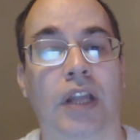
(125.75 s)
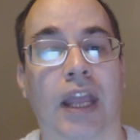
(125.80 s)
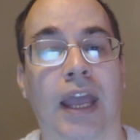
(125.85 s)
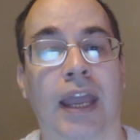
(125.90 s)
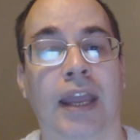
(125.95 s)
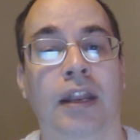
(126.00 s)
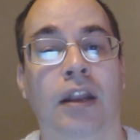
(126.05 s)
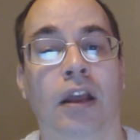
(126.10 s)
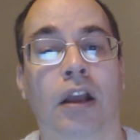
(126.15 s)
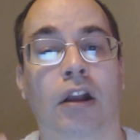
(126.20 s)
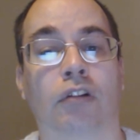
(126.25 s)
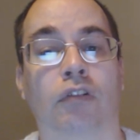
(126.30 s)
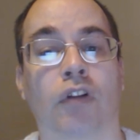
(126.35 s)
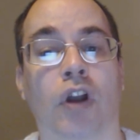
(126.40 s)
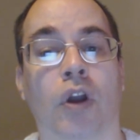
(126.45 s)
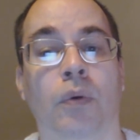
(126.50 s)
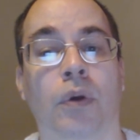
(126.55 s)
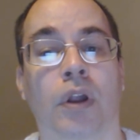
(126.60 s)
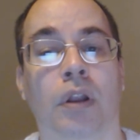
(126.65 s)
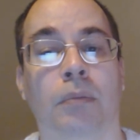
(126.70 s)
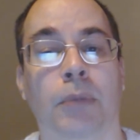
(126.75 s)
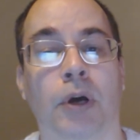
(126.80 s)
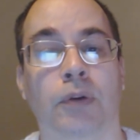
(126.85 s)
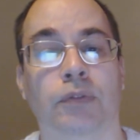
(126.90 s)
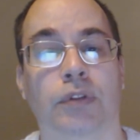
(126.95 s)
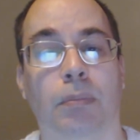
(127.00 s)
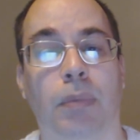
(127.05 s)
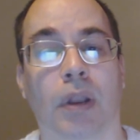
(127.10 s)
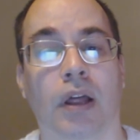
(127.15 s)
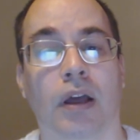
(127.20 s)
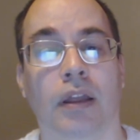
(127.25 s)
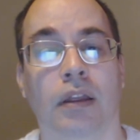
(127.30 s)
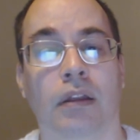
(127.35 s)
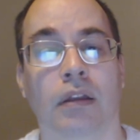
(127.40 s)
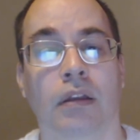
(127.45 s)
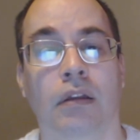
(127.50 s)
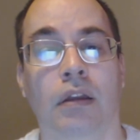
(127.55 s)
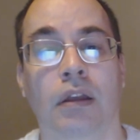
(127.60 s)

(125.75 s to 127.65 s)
again grow and multiply.